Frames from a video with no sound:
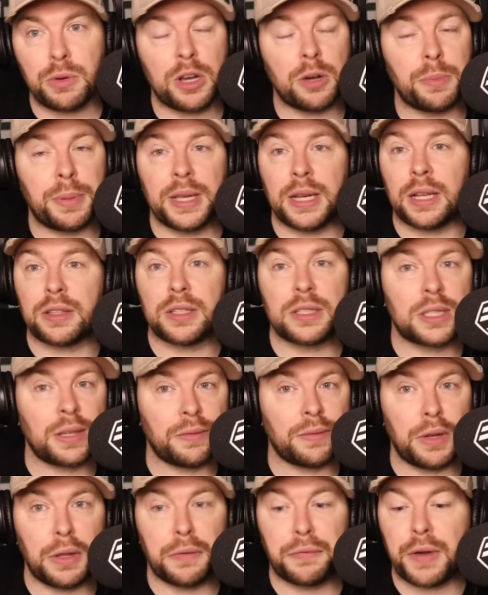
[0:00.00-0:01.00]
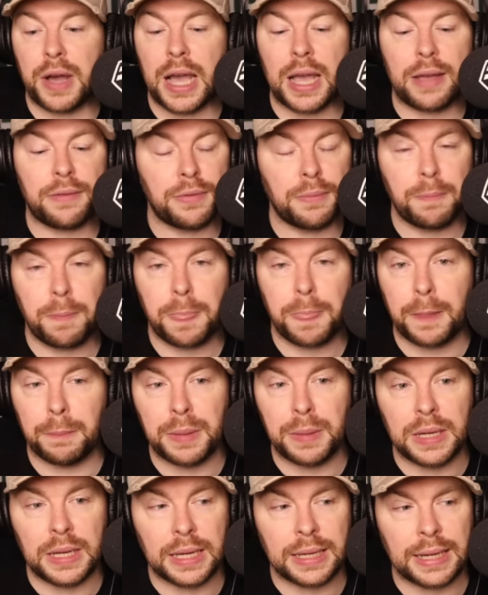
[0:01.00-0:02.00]
It'll be another seventy-five
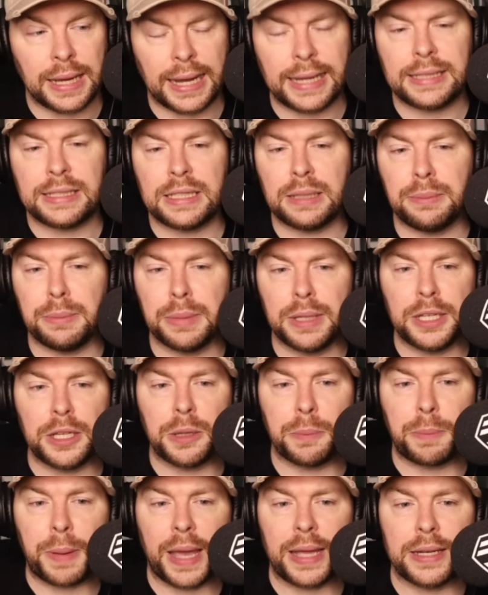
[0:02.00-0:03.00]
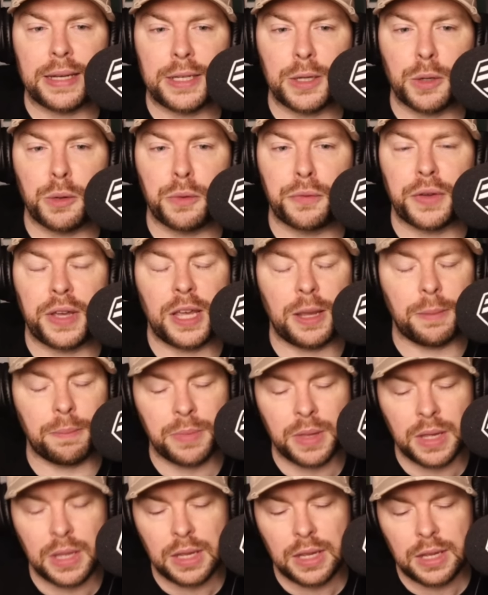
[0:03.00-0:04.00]
million, eighty million pound deal for him
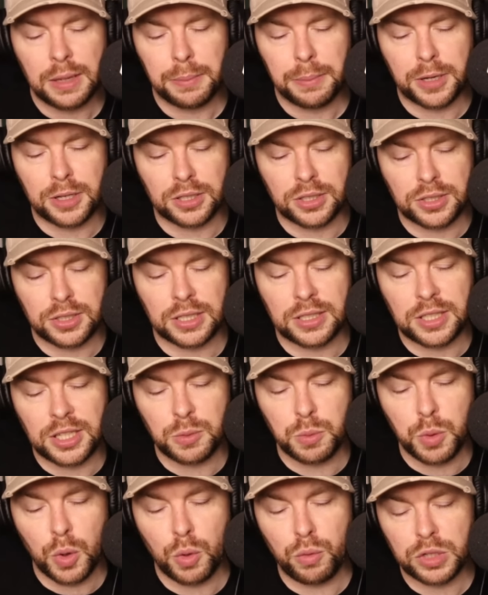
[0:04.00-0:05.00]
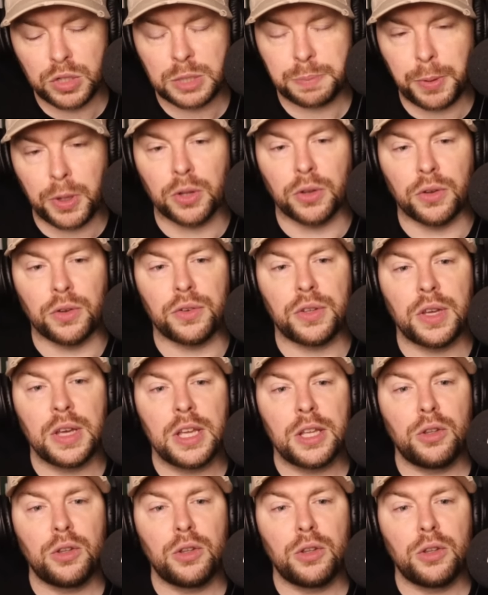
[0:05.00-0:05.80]
because City will respond.